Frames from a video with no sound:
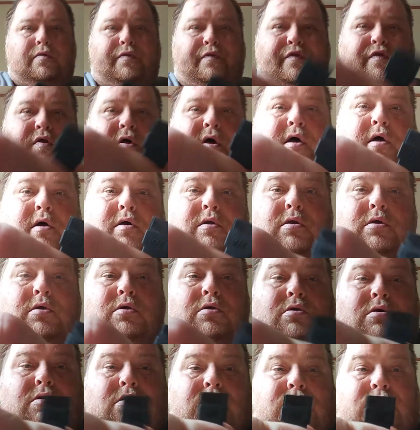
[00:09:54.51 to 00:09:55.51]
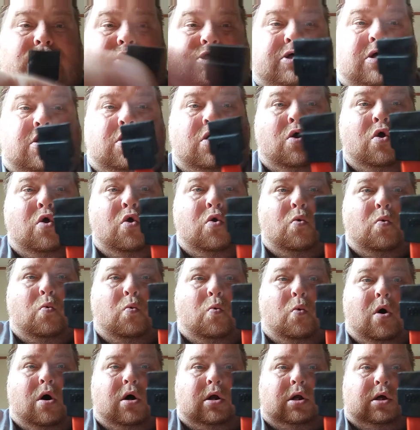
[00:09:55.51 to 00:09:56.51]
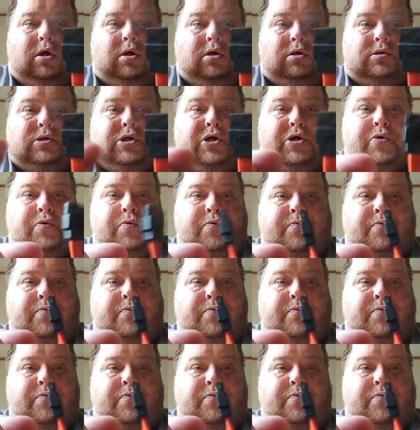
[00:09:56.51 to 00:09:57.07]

that is one end,